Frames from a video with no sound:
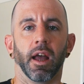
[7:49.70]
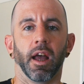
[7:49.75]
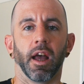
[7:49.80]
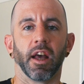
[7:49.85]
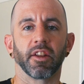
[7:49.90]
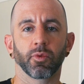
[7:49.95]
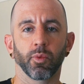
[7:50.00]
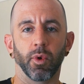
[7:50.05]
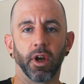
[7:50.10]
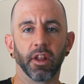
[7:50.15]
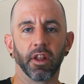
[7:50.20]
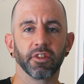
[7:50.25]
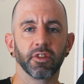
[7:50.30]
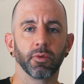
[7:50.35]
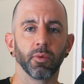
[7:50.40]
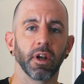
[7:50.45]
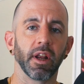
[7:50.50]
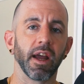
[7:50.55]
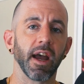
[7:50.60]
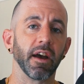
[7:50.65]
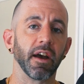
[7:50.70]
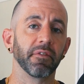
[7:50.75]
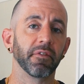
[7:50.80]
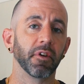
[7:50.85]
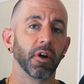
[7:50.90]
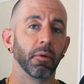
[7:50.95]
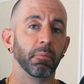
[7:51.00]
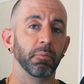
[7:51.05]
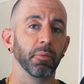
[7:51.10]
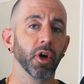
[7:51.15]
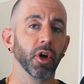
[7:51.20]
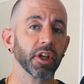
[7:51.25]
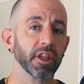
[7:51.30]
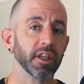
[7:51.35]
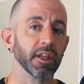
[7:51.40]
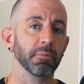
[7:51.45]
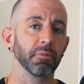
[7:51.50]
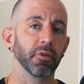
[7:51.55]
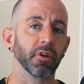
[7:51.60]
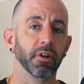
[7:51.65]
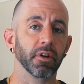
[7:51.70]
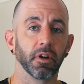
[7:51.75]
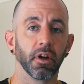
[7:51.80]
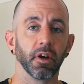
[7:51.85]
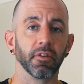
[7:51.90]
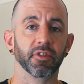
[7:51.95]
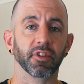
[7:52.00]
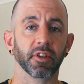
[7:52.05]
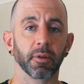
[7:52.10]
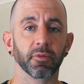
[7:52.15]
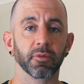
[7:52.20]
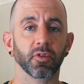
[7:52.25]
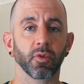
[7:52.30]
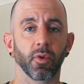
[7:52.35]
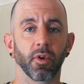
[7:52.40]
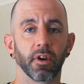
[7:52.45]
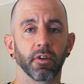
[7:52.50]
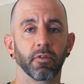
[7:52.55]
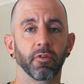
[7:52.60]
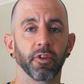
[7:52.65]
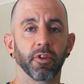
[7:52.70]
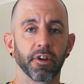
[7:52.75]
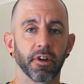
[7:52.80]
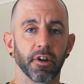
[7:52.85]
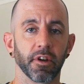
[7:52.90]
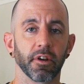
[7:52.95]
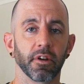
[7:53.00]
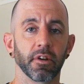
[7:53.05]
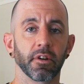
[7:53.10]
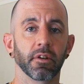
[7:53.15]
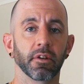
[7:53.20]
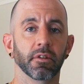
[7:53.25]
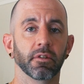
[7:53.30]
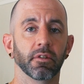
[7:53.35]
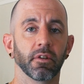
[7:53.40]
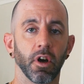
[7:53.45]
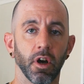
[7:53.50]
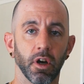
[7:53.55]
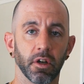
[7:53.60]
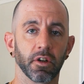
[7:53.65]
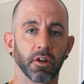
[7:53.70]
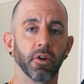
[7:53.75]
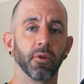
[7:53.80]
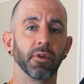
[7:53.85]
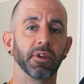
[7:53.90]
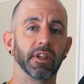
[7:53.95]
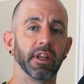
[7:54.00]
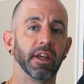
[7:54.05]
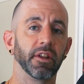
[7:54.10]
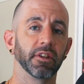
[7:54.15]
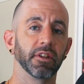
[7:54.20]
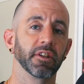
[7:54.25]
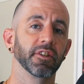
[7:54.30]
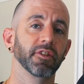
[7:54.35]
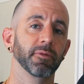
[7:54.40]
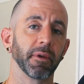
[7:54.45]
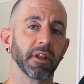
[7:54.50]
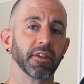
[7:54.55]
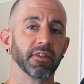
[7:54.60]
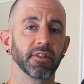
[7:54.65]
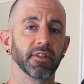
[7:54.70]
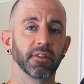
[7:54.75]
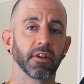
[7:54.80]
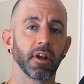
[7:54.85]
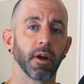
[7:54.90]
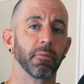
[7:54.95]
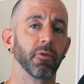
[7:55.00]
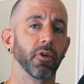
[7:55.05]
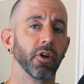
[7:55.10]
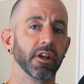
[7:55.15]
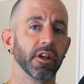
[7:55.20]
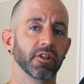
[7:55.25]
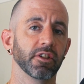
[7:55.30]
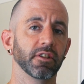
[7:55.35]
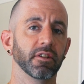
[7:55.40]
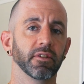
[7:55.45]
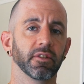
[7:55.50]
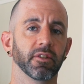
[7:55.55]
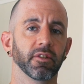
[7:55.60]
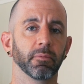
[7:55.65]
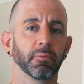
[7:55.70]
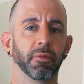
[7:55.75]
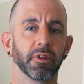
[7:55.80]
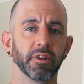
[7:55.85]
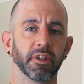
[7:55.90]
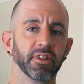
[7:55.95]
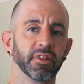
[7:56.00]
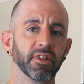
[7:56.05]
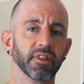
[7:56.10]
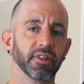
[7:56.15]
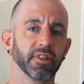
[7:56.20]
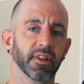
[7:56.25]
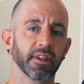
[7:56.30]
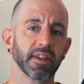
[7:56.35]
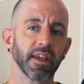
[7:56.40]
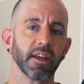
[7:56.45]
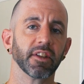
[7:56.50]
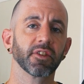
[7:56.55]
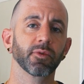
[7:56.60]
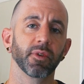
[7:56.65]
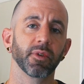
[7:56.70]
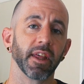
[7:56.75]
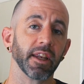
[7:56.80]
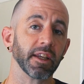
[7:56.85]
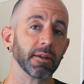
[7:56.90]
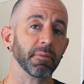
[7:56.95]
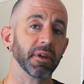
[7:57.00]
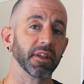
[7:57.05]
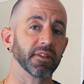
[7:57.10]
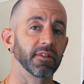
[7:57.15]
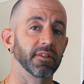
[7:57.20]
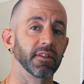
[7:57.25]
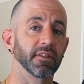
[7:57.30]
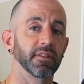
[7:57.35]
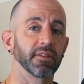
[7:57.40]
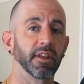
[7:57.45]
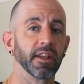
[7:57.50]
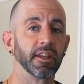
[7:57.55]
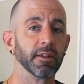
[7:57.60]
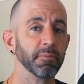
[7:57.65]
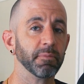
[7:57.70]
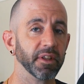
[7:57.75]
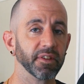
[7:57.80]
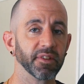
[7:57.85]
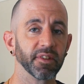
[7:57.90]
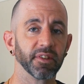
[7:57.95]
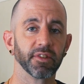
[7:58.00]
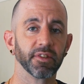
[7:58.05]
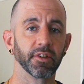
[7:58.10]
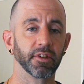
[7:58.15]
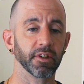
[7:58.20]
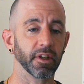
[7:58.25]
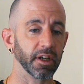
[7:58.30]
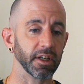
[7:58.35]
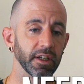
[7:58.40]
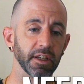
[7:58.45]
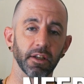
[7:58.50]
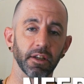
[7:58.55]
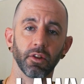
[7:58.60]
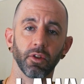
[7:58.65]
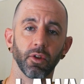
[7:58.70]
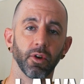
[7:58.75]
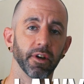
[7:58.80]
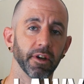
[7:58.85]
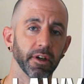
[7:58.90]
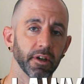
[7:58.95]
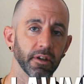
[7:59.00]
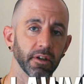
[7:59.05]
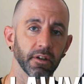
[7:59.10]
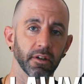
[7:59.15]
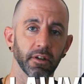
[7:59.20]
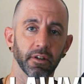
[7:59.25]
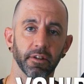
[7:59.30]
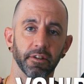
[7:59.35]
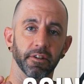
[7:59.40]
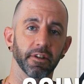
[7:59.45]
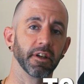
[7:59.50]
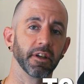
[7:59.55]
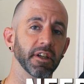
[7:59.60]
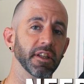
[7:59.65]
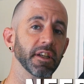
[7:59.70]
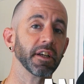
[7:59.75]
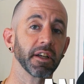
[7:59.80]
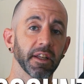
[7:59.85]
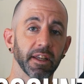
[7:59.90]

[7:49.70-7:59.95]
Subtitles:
as well as you want to have a bookkeeper of some sort for your ongoing daily expenses and operations. But this is the case with any business. Any business, you're going to need a lawyer, you're going to need an